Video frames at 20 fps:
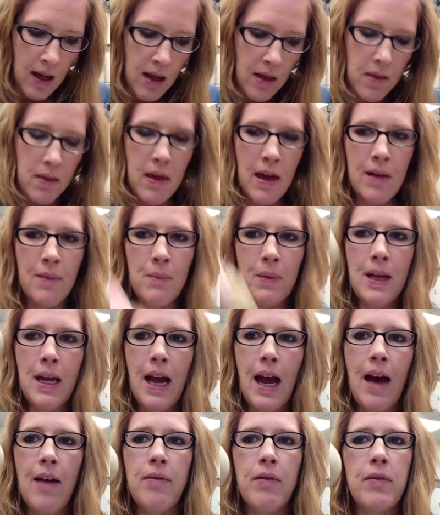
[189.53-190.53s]
Then we
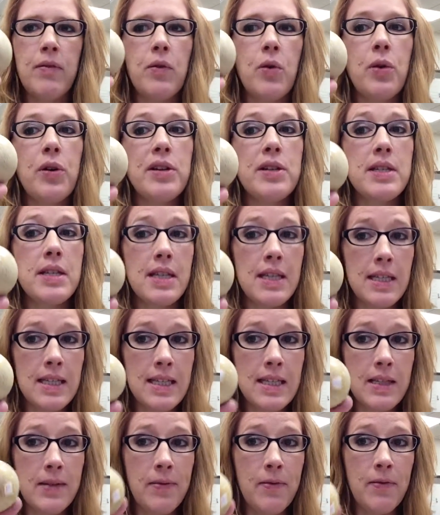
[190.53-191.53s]
have, of course, the
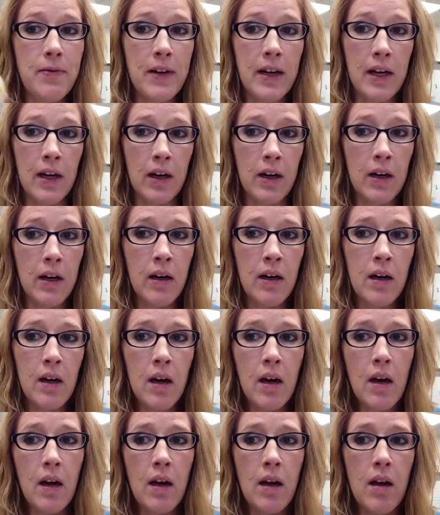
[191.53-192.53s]
sphere
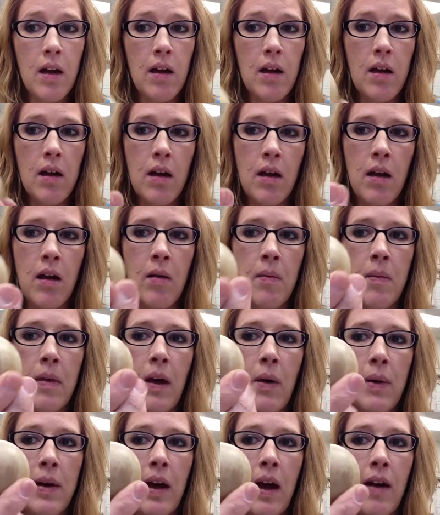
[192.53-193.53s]
that
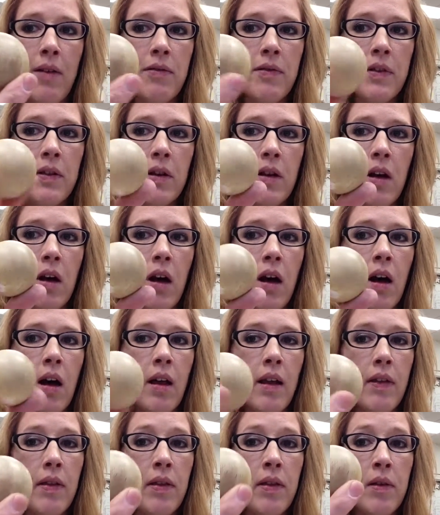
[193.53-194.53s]
we often call
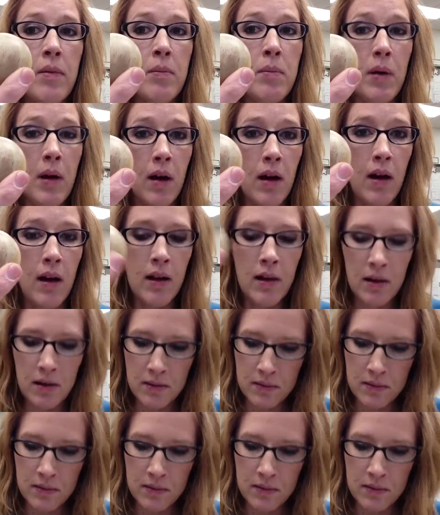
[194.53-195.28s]
the ball.